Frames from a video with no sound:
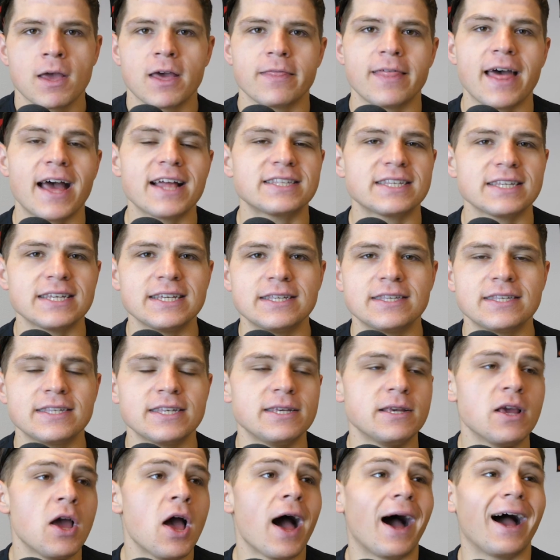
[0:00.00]
That's
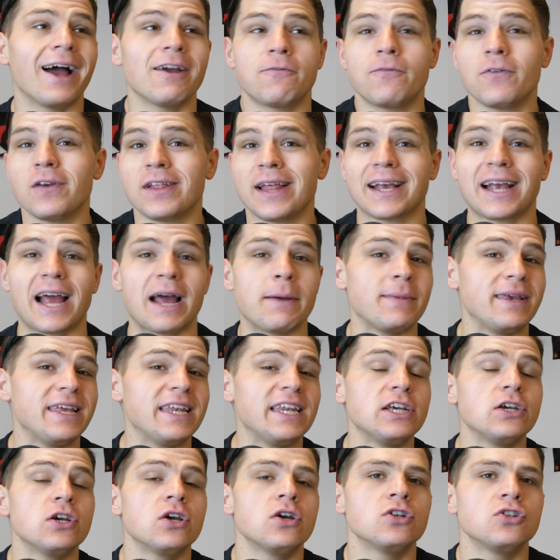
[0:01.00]
easy. I feel like I'm
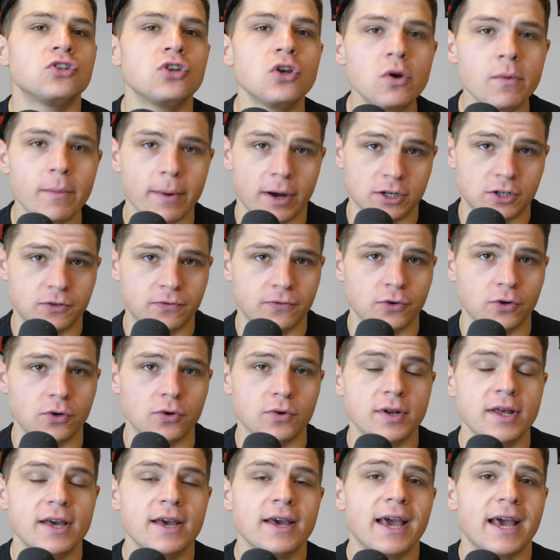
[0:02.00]
eating too much
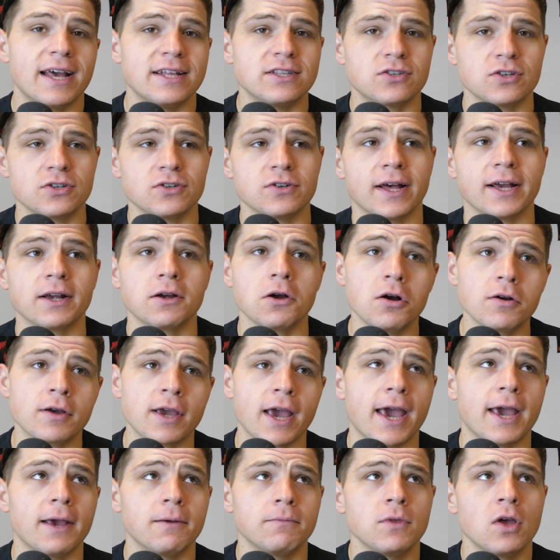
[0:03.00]
food. And so you're like,
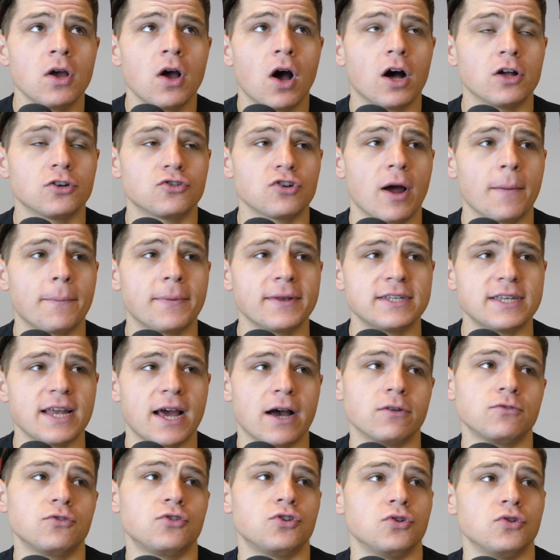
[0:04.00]
okay, I'll drop it
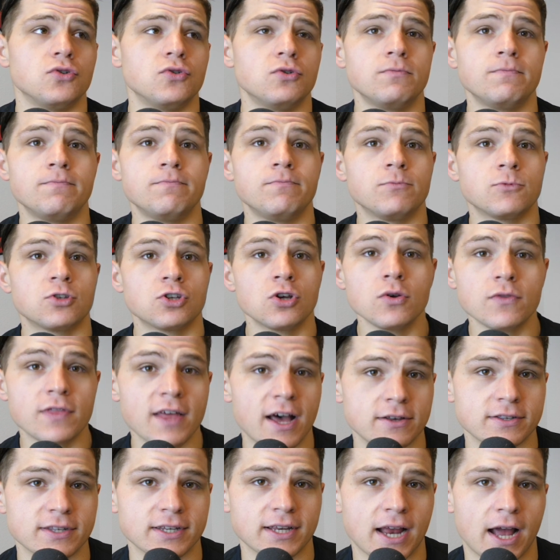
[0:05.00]
down to
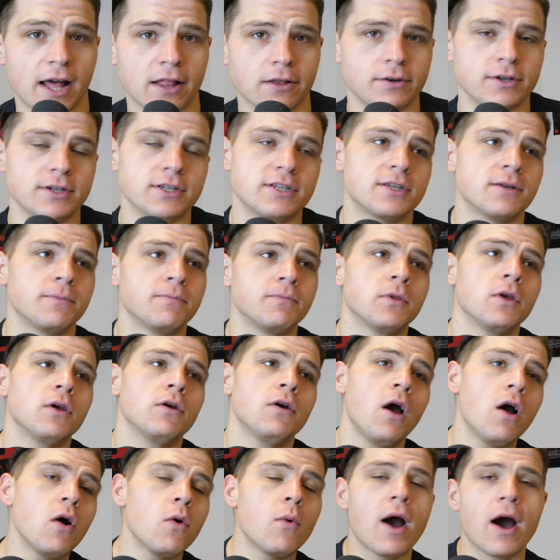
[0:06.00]
2,000 calories.
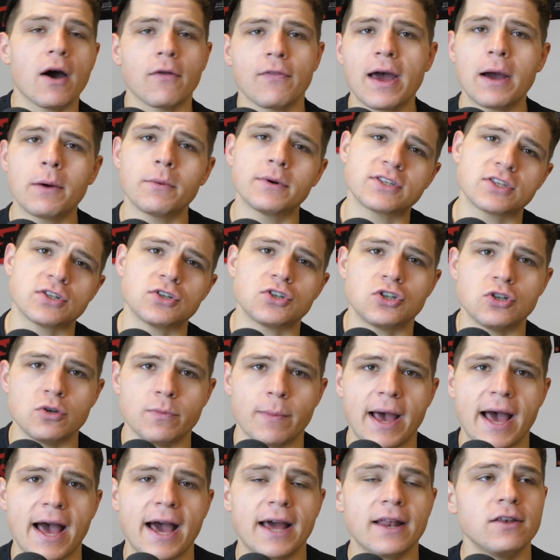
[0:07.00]
Oh, wow, that wasn't too
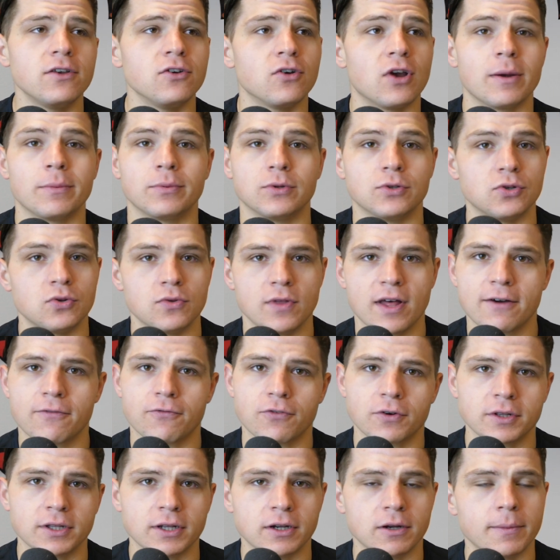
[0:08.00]
bad. You're able to do that
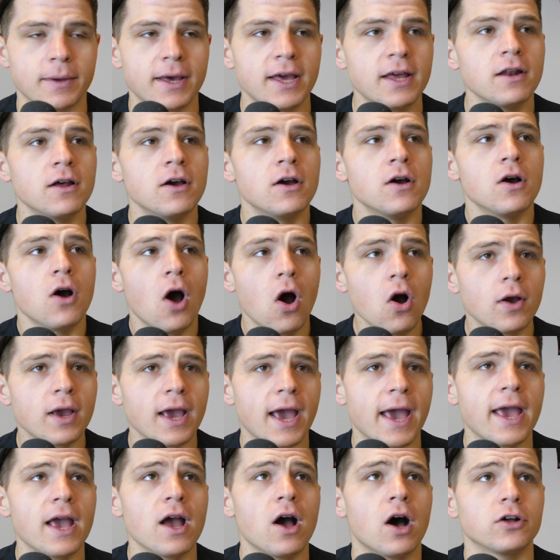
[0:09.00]
for a little bit.
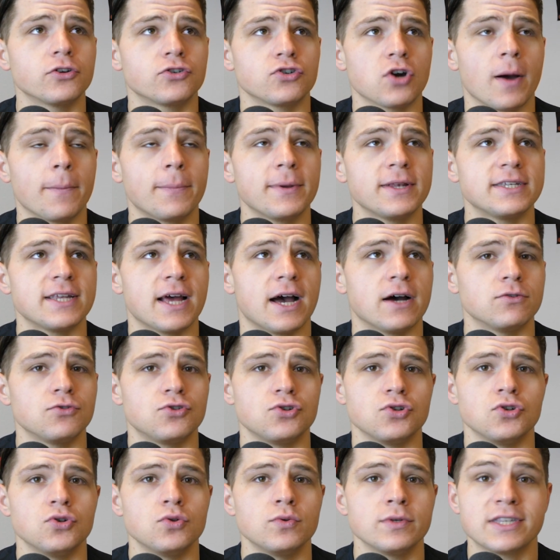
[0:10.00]
Okay, I'll drop it down
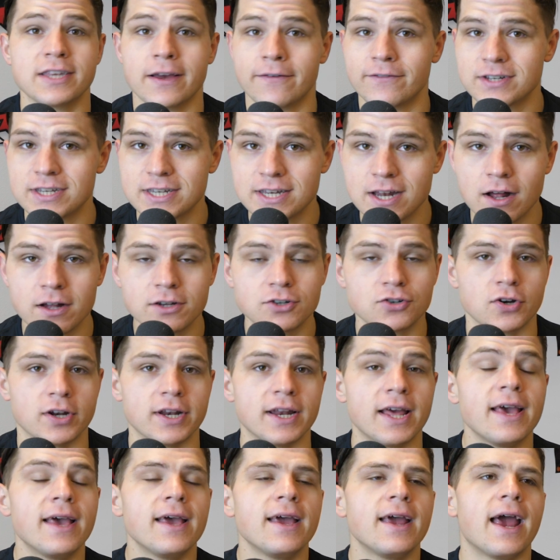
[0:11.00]
to
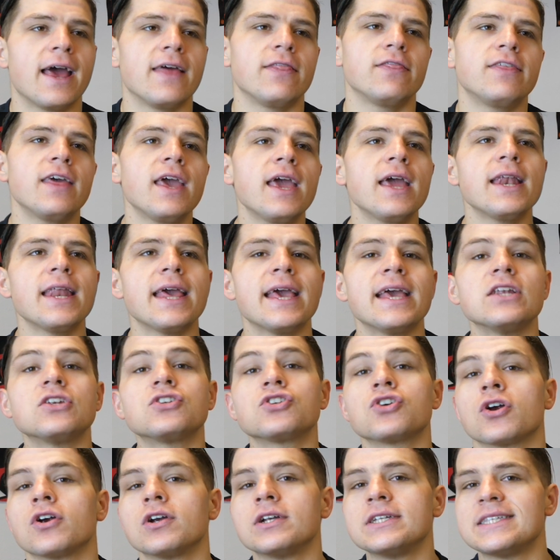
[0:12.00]
1,700. And then it
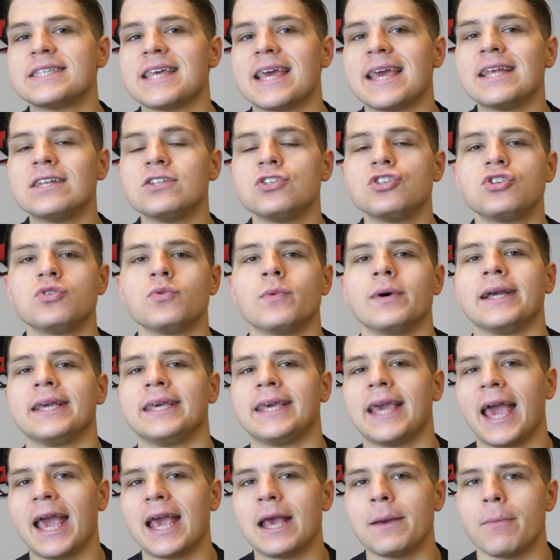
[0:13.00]
turns into a
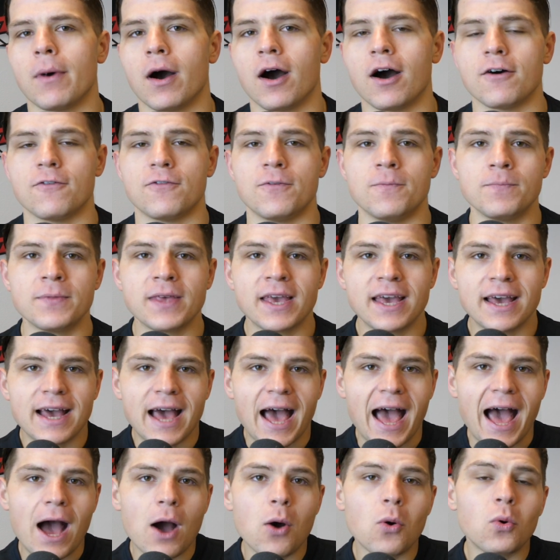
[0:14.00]
game of
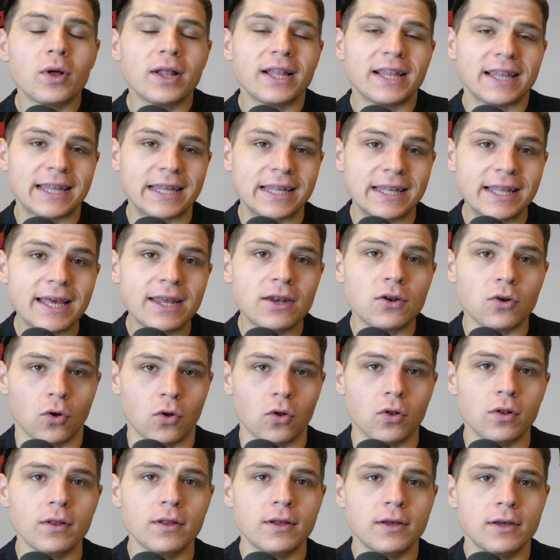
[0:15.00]
how
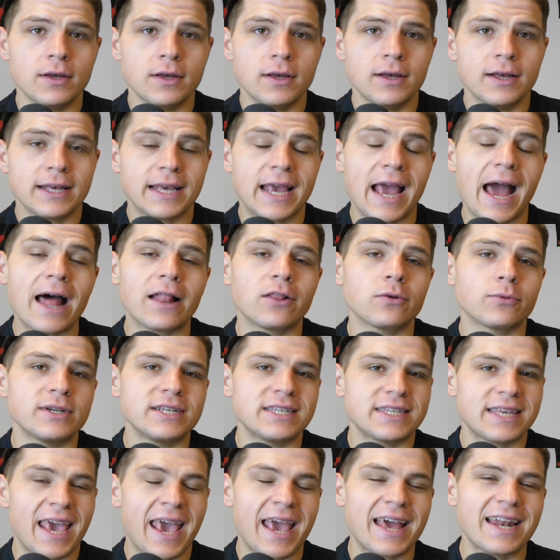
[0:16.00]
little
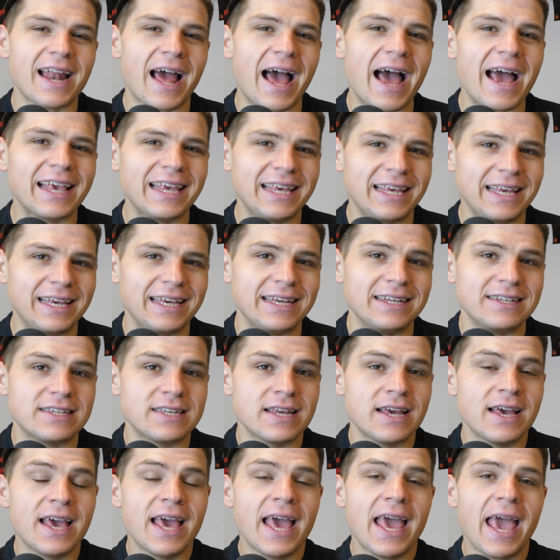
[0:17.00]
calories can I
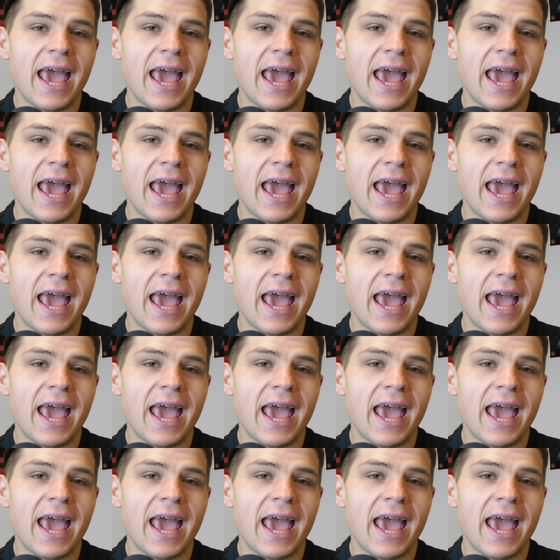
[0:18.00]
eat